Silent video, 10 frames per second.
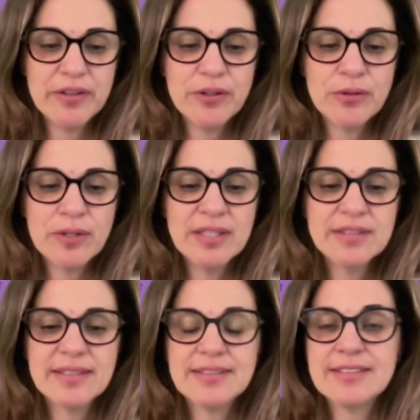you
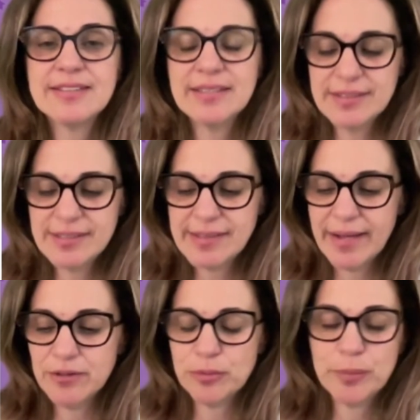is the CSENT